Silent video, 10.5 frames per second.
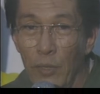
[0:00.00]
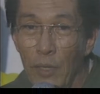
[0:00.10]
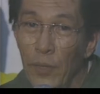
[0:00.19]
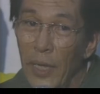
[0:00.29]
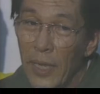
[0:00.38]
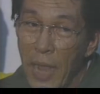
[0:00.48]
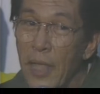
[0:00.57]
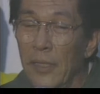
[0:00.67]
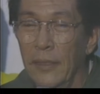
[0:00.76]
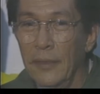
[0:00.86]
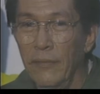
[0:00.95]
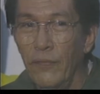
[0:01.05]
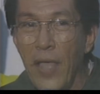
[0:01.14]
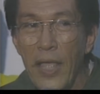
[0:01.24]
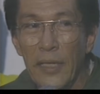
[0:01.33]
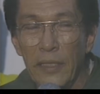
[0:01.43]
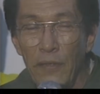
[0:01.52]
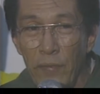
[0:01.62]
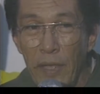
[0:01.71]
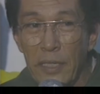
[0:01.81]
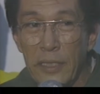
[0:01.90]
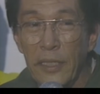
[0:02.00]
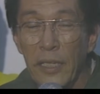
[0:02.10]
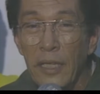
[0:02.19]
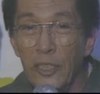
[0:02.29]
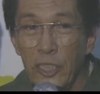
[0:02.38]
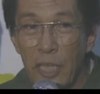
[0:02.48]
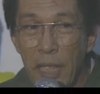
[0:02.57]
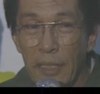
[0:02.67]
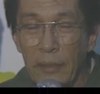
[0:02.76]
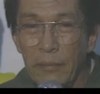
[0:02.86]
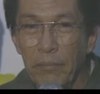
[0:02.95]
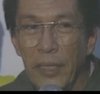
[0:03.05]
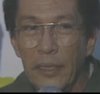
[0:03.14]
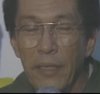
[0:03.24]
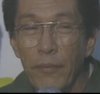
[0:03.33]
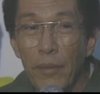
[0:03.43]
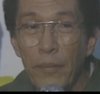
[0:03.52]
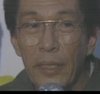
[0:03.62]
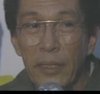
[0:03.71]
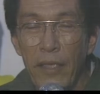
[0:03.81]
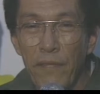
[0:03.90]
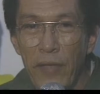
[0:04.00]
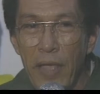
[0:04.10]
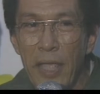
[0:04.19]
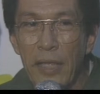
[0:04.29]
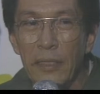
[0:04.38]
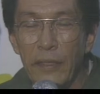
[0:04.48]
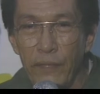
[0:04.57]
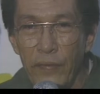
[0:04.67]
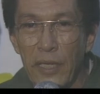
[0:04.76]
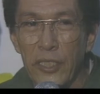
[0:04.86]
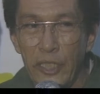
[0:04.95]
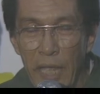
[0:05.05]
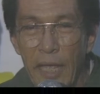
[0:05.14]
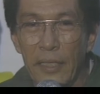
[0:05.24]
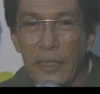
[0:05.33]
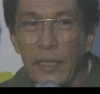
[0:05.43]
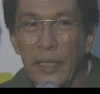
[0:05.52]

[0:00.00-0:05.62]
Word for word: We will not fire the first shot, but the moment they fire the first shot,